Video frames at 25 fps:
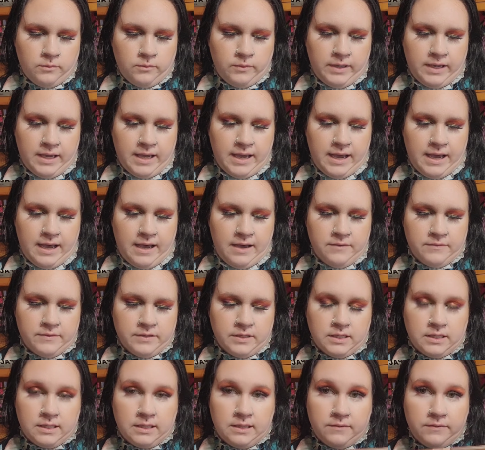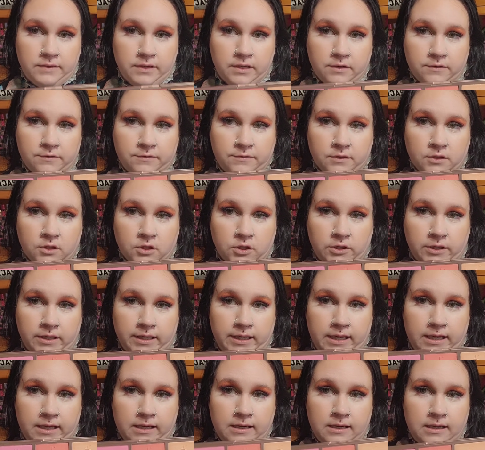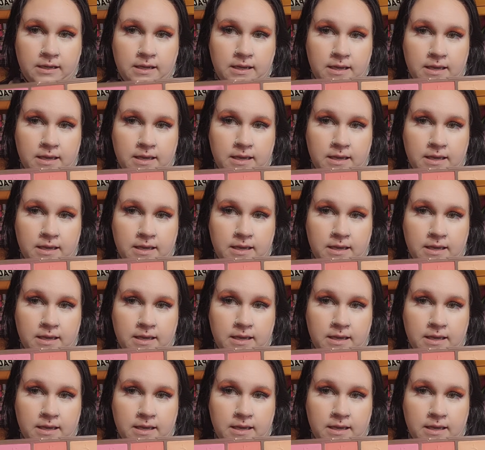We have Giving Flirty,